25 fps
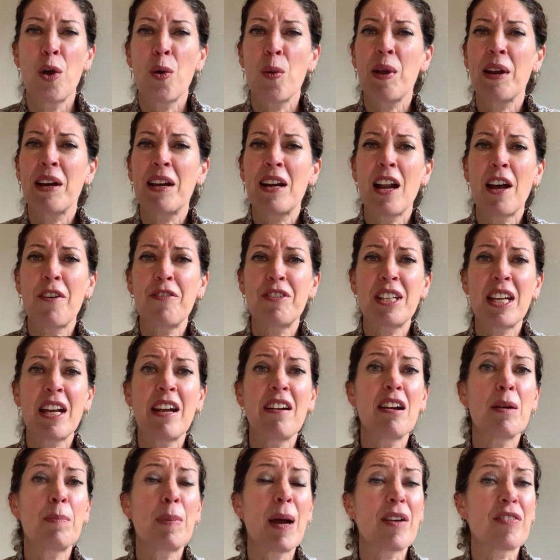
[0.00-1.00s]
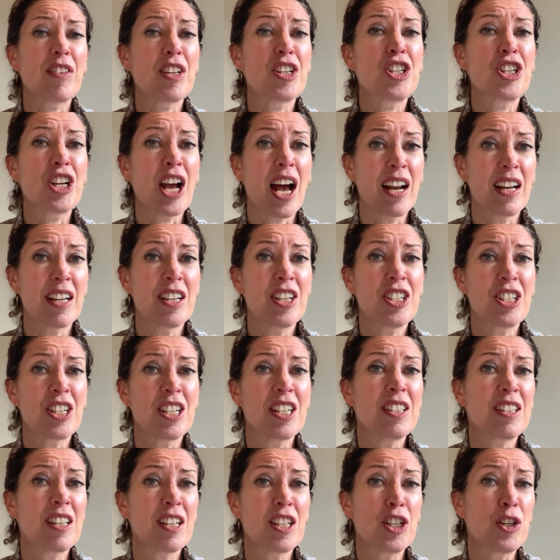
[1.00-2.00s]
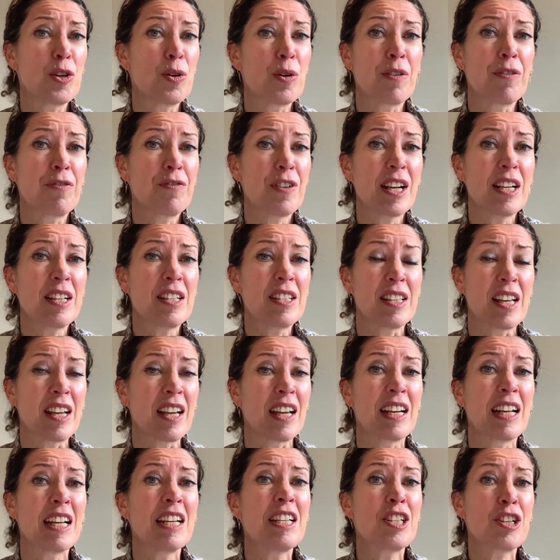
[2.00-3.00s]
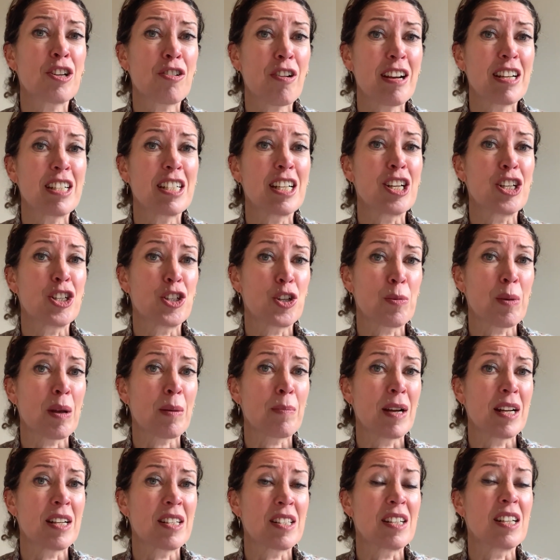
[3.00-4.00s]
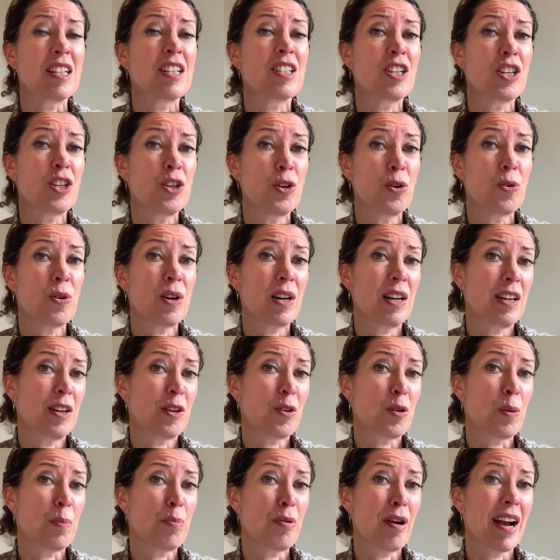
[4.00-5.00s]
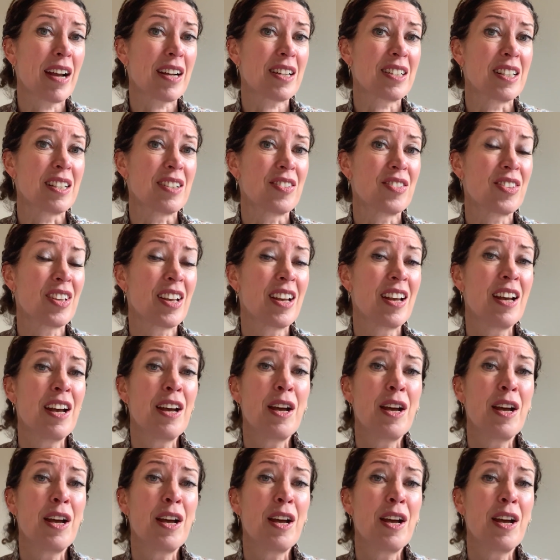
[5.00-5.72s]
We'd love to hear about the challenges that you are facing in integrating genomic medicine into your clinical practice.